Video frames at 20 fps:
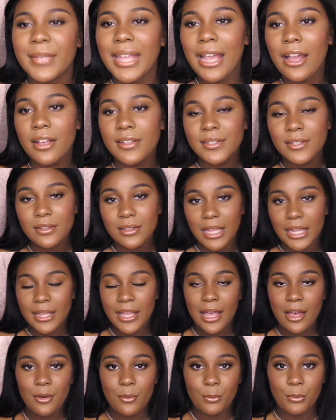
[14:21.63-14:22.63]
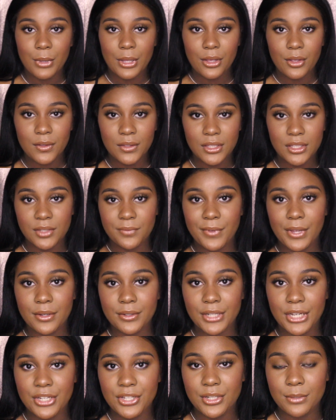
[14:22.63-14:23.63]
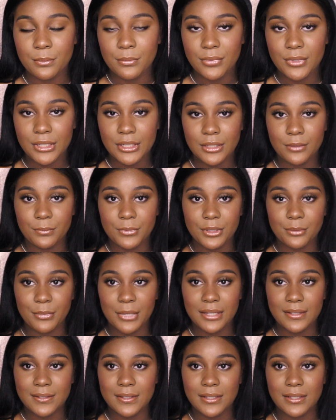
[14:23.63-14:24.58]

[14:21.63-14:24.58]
I also like how well this foundation blended with my